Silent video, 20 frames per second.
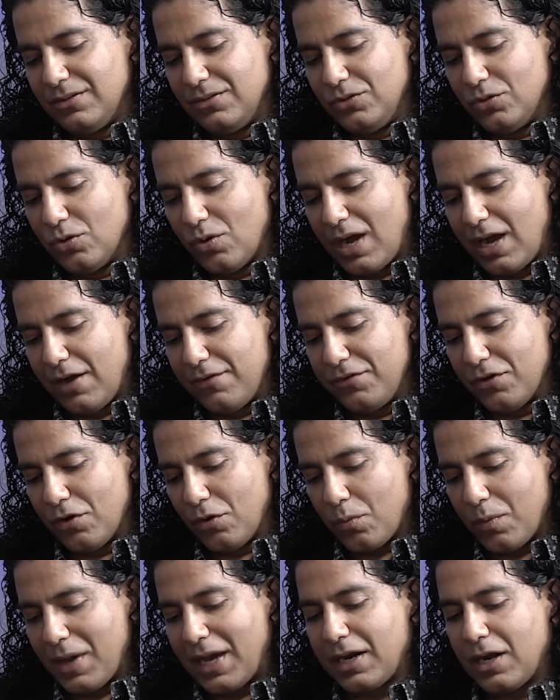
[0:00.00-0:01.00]
You have
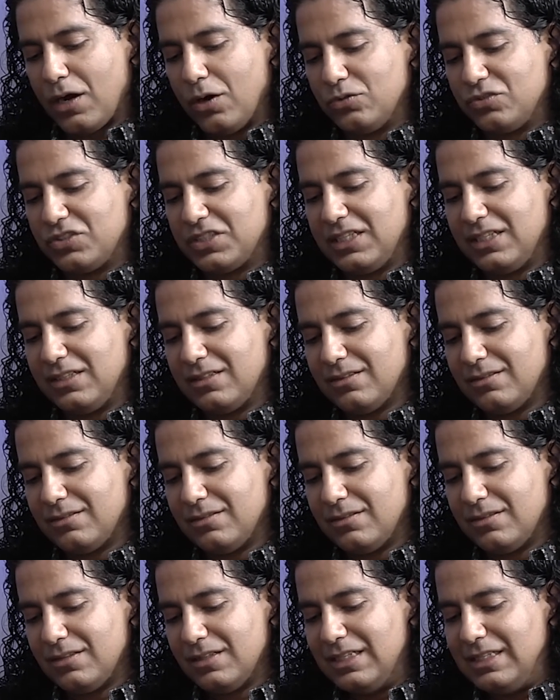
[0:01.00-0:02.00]
your warehousing,
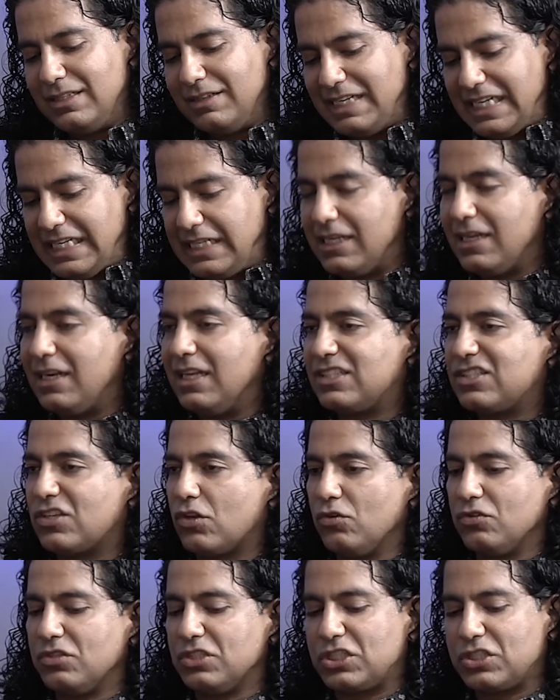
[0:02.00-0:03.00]
retail
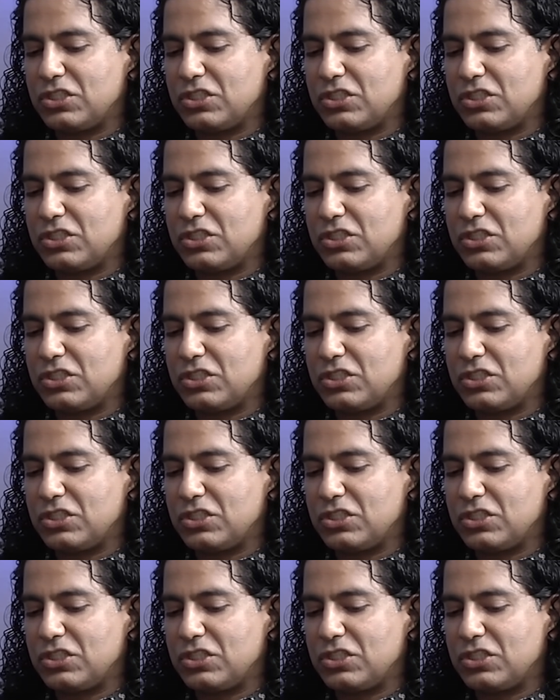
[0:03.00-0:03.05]
exclusive